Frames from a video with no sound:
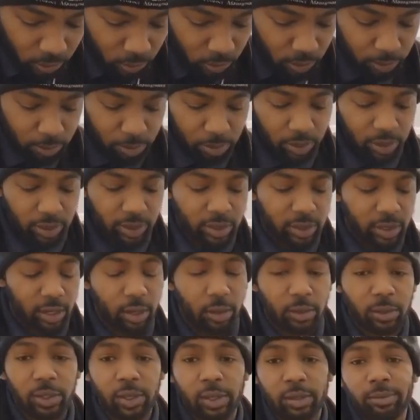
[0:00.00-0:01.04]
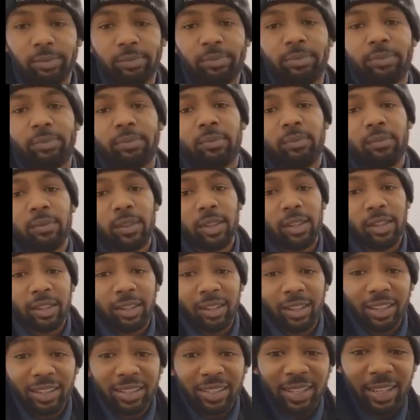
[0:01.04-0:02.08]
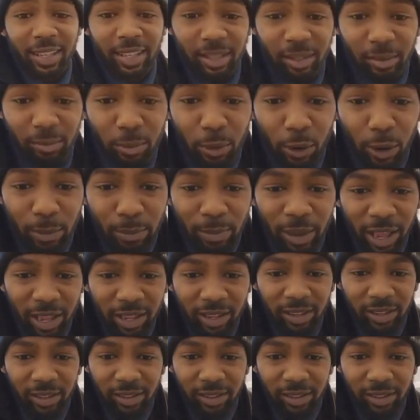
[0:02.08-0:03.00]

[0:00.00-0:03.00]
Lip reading: going pretty slow. So let's see. Be right back.